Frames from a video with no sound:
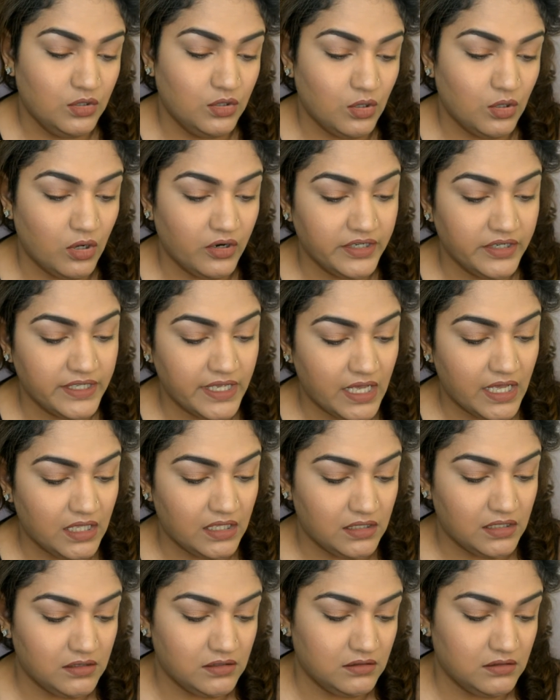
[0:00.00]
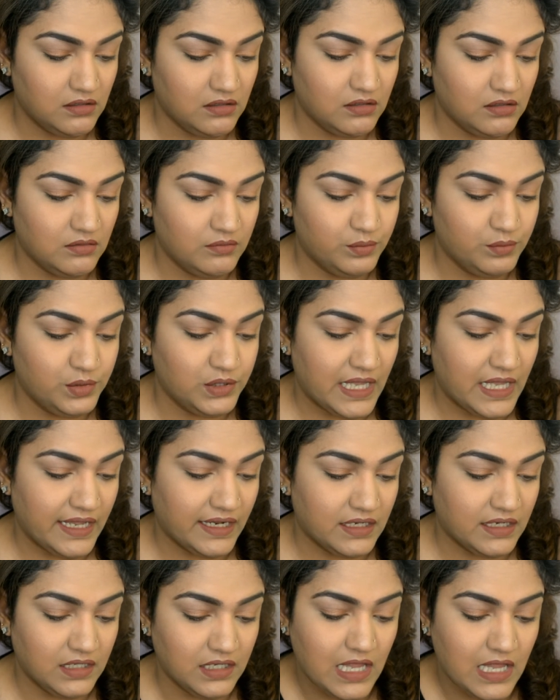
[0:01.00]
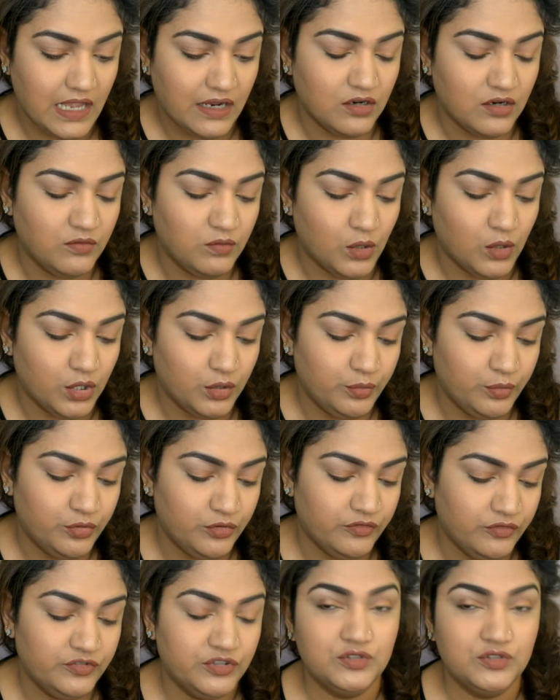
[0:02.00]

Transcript: L'Oreal Black Lacquer Waterproof.